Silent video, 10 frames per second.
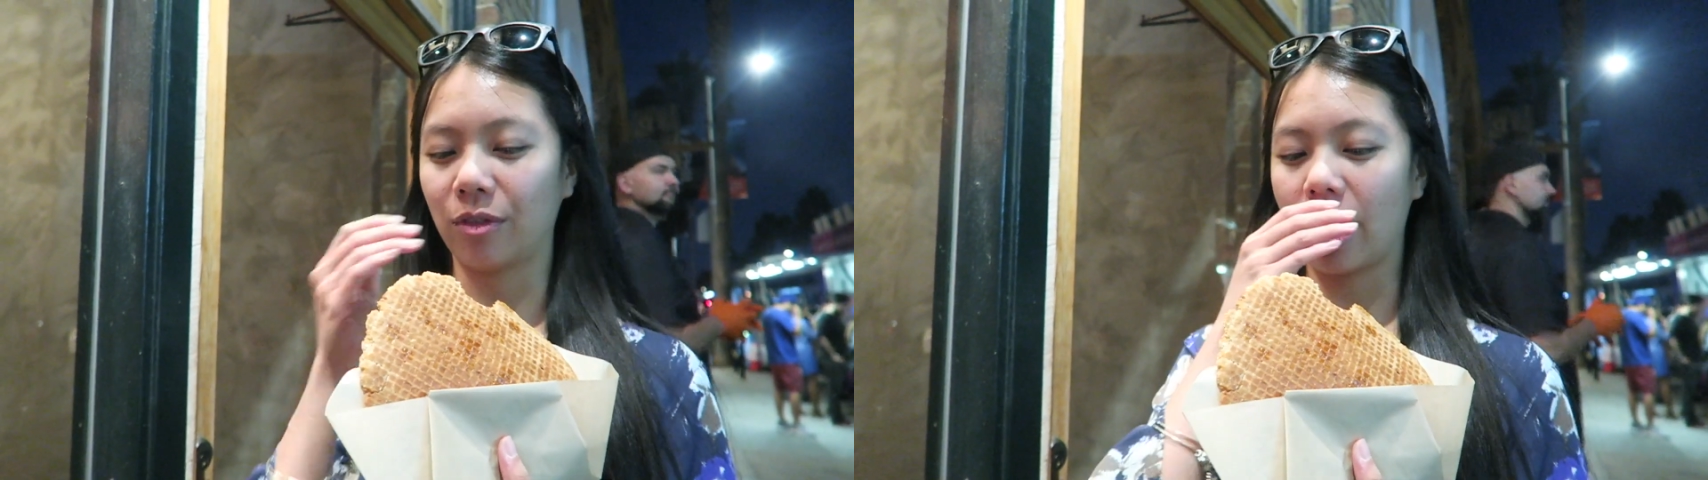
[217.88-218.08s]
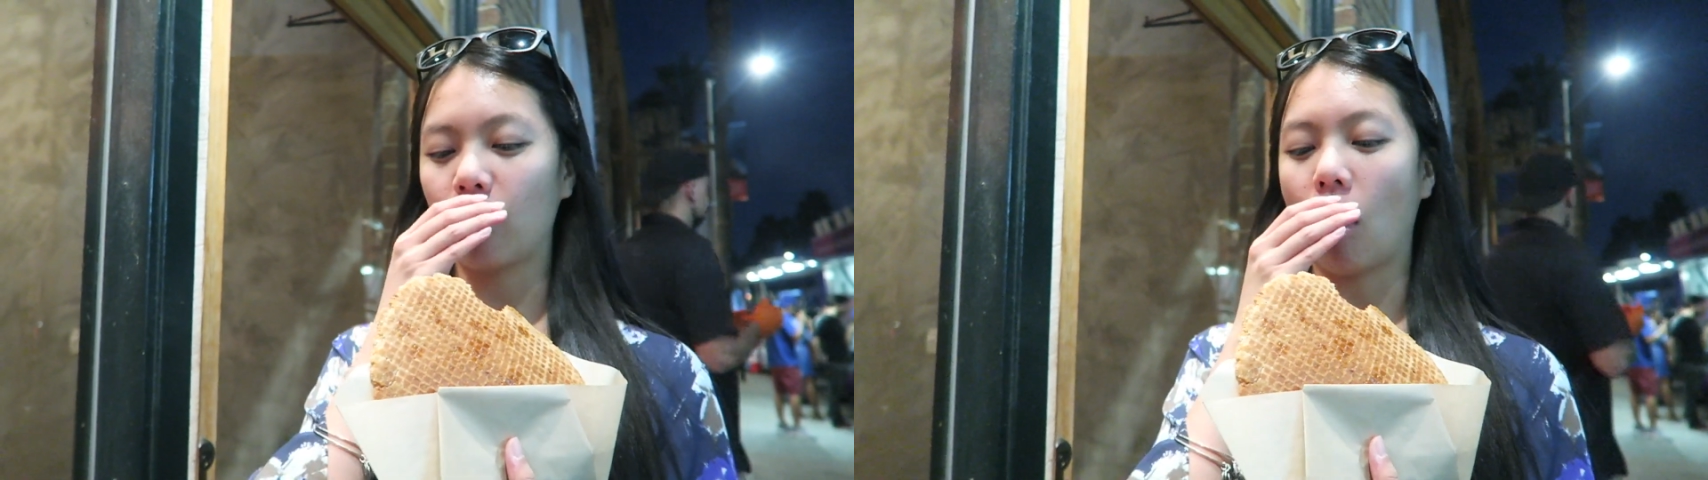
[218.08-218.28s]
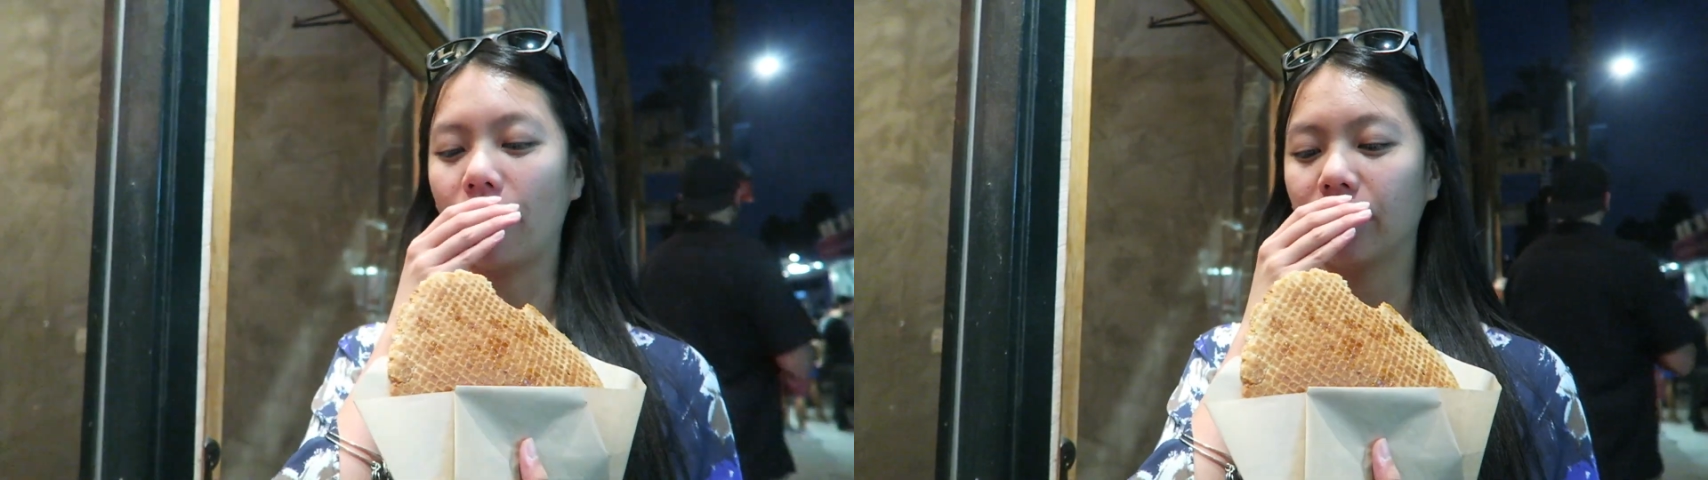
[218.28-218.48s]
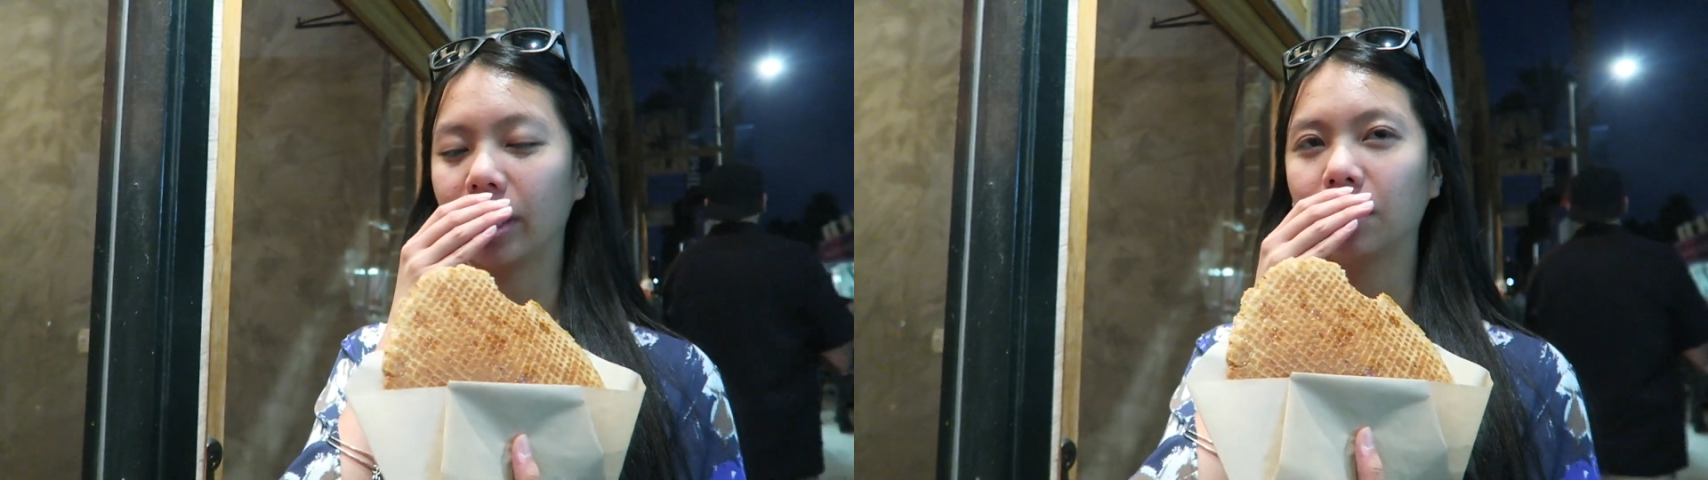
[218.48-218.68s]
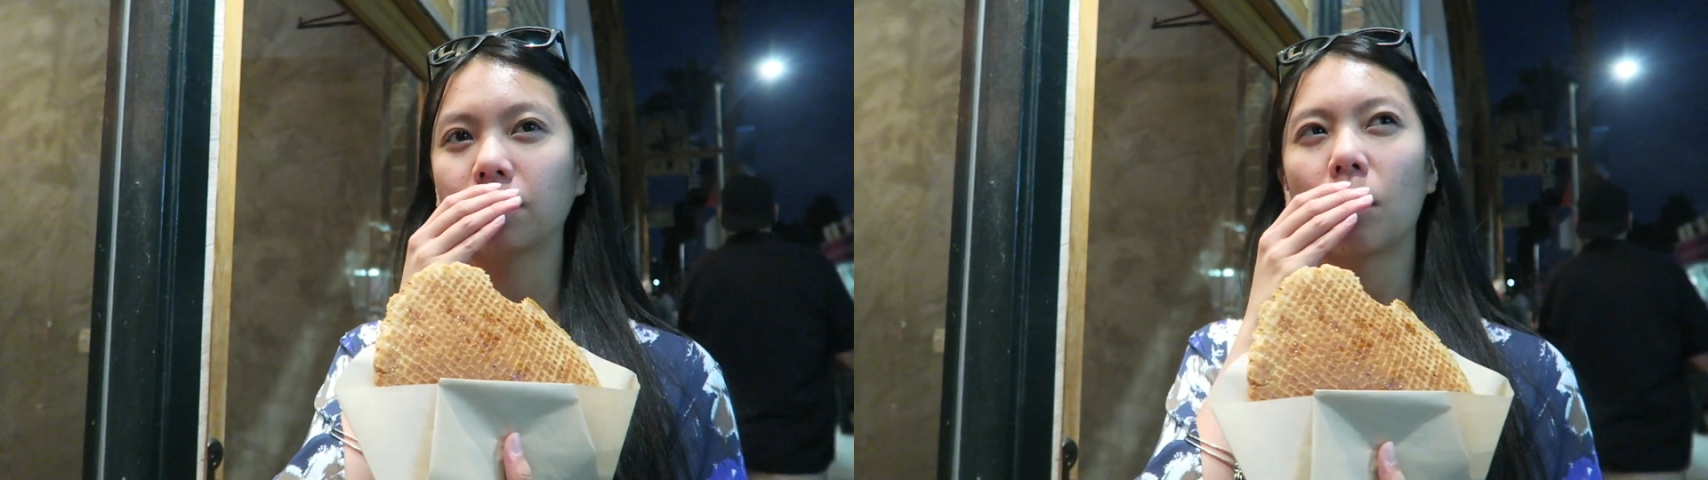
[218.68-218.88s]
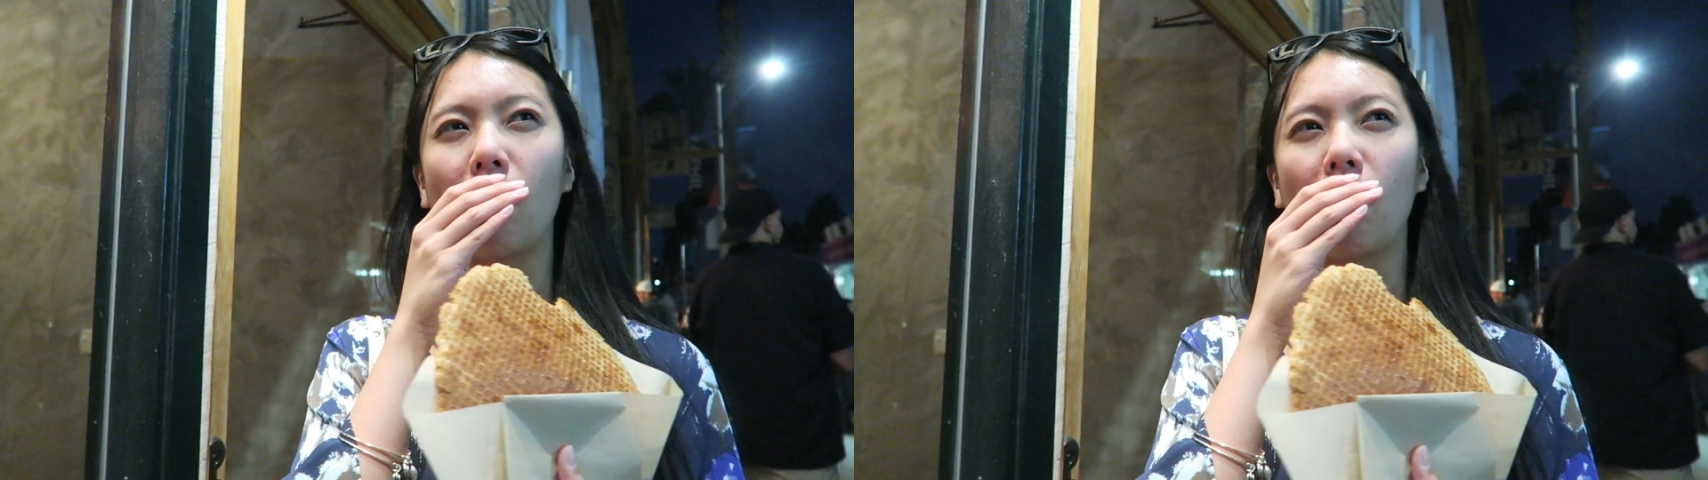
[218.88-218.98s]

Very waffly.